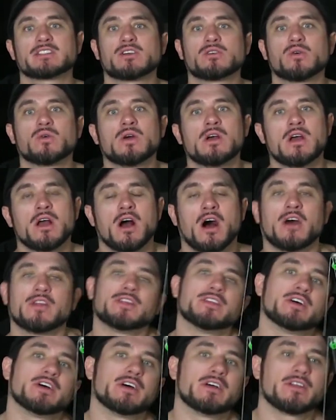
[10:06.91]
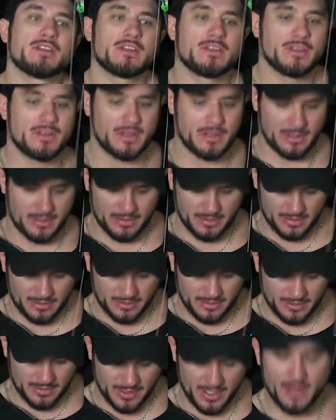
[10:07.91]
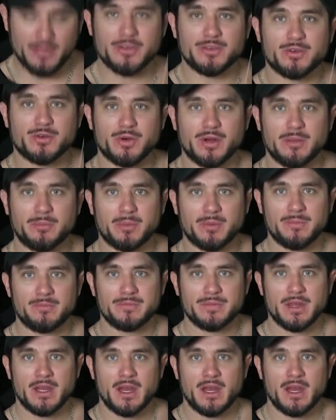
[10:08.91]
So on the the the other trip,